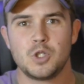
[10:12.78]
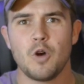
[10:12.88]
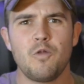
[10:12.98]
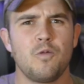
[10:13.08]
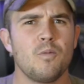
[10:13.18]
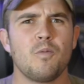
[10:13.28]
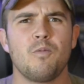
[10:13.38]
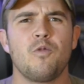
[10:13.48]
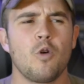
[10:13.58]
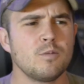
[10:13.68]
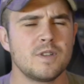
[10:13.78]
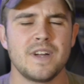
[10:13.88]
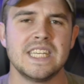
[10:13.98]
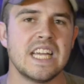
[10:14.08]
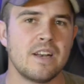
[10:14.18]
show forms
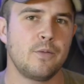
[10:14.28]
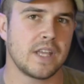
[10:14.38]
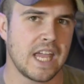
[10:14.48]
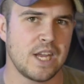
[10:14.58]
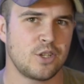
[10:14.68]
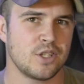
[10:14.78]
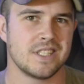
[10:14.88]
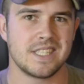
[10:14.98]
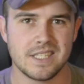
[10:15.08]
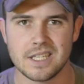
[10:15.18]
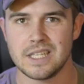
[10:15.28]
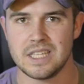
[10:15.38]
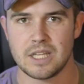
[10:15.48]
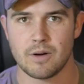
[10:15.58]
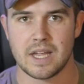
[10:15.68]
of identification to
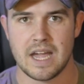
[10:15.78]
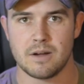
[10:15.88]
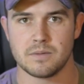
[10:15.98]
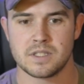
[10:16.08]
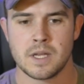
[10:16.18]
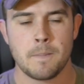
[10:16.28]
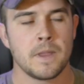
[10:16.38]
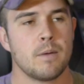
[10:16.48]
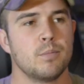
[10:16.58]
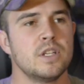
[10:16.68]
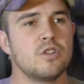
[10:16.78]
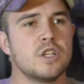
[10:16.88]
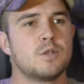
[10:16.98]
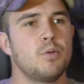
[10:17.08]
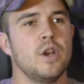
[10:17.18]
delete their accounts.
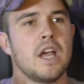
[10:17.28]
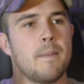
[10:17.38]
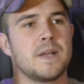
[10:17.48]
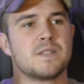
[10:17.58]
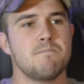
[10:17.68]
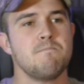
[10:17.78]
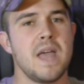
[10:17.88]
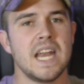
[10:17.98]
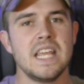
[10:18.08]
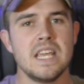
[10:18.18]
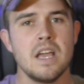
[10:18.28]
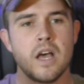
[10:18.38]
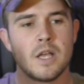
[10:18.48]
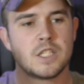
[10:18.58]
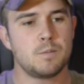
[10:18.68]
Blizzard is putting up as many
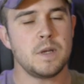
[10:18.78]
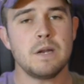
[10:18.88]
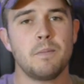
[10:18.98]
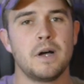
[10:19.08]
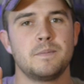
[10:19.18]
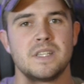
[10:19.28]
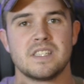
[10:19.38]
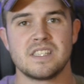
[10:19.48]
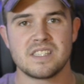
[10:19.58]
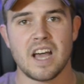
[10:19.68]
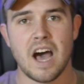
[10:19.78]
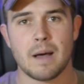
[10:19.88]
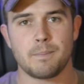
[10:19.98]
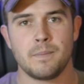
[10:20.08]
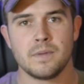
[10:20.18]
speed bumps and
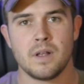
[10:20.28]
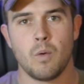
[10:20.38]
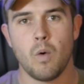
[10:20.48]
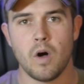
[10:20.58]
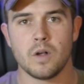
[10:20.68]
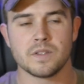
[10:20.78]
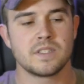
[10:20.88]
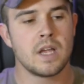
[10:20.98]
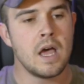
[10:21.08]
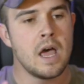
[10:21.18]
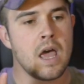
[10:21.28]
stop walls